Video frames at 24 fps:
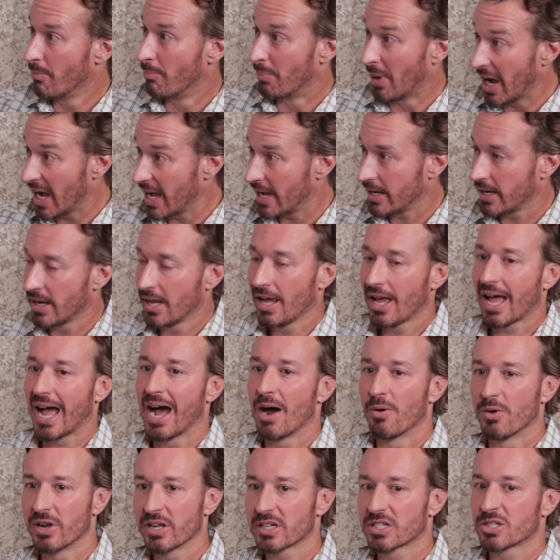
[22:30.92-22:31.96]
But
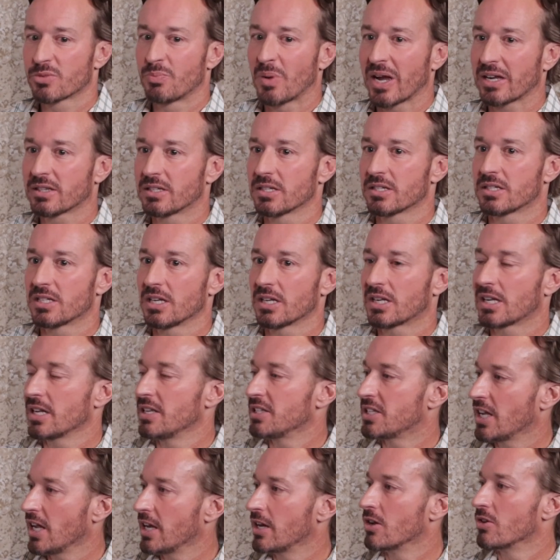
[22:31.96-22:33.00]
I would expect us to
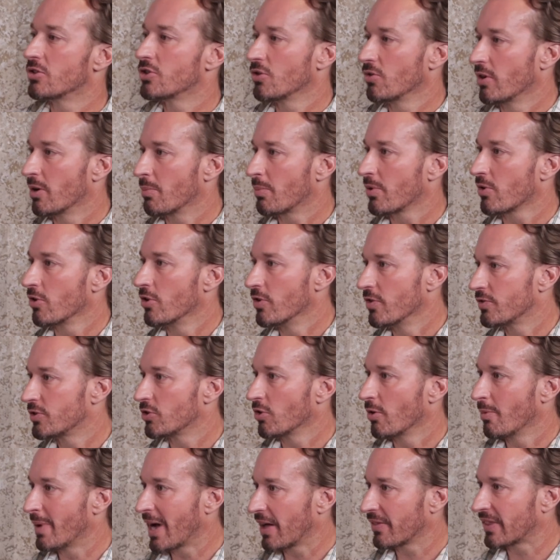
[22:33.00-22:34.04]
continue to improve
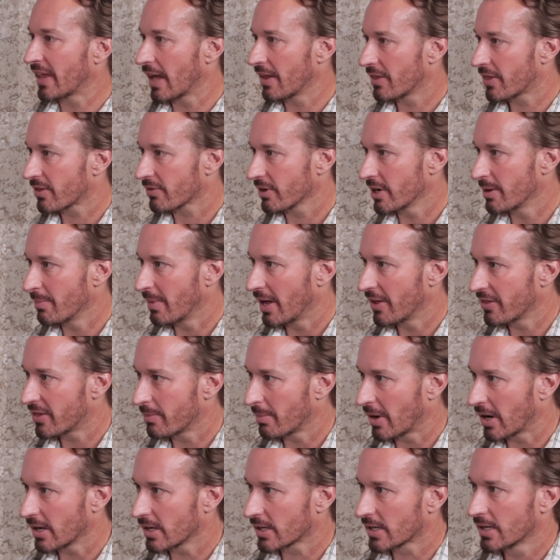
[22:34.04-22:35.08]
to about that 3-month
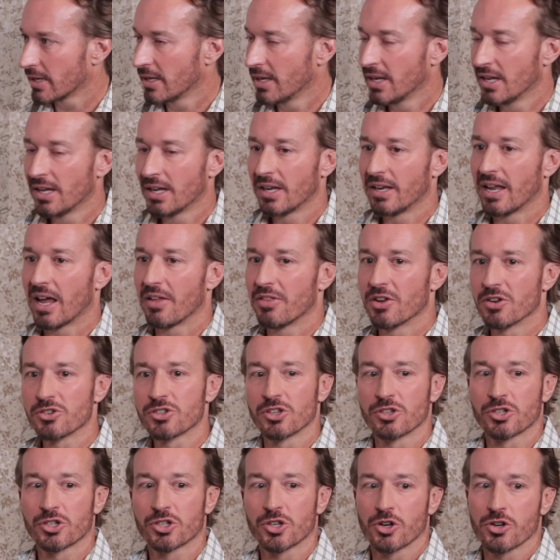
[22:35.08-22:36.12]
mark. Now, there's
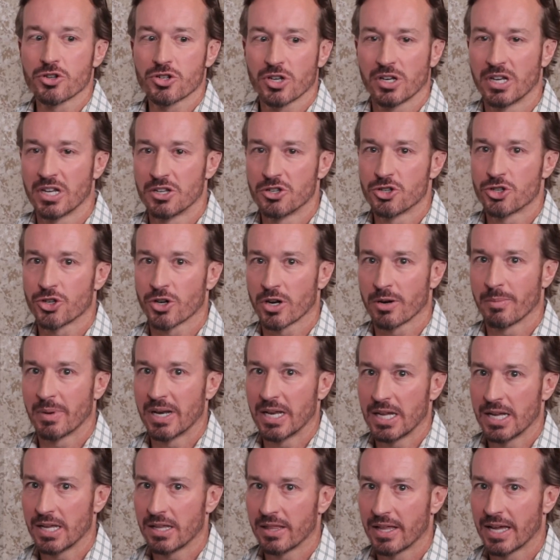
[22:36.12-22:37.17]
a surgeon in
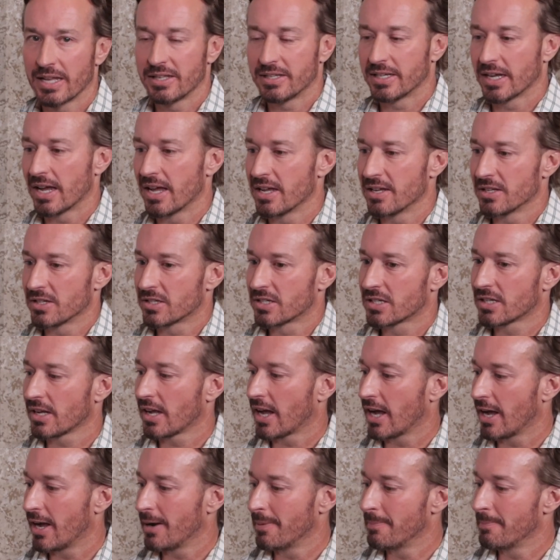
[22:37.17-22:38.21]
Germany that does
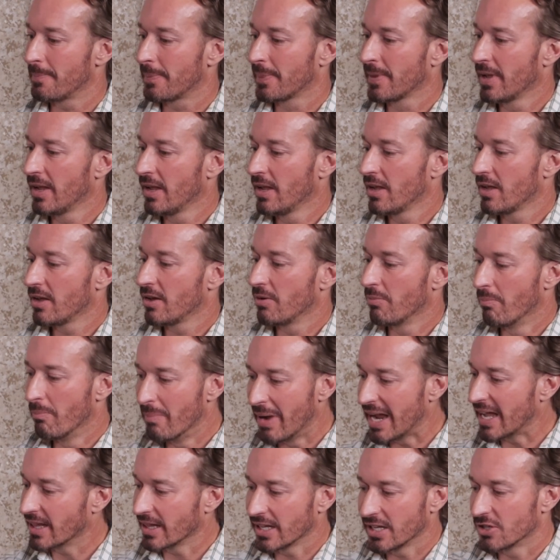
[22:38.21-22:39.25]

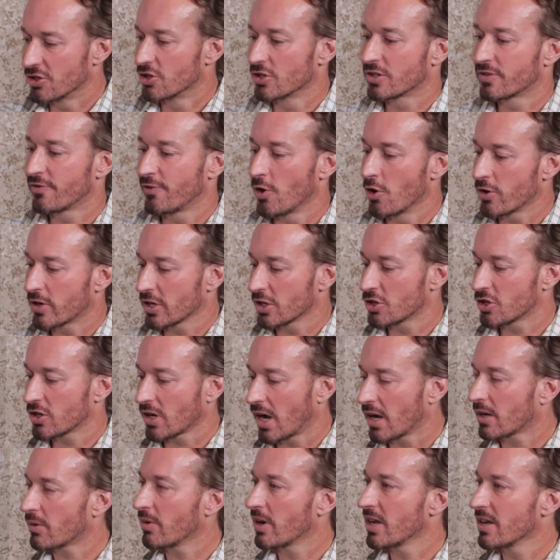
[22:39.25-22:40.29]
mainly just focus
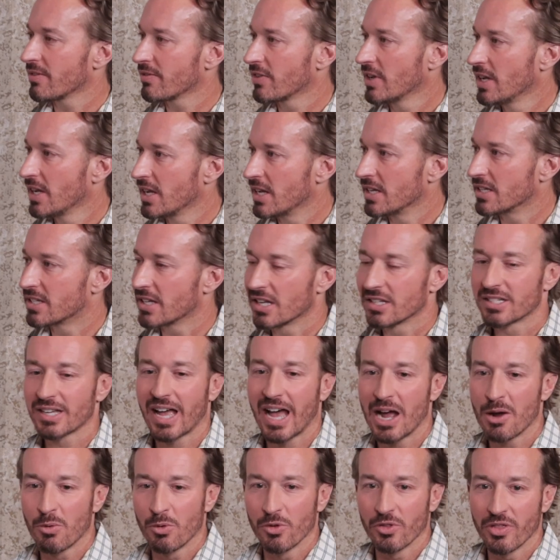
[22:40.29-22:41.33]
shockwave. He says,
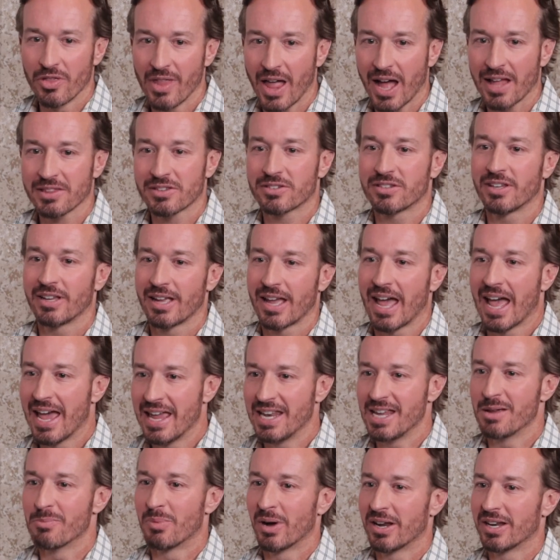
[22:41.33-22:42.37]
I will not see
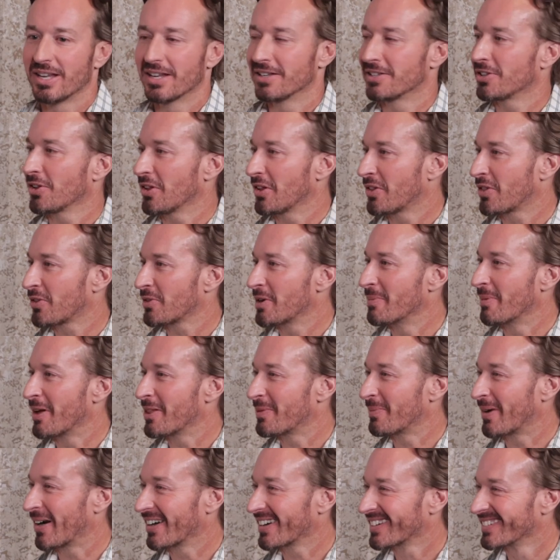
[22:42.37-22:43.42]
anybody until the 3-month mark.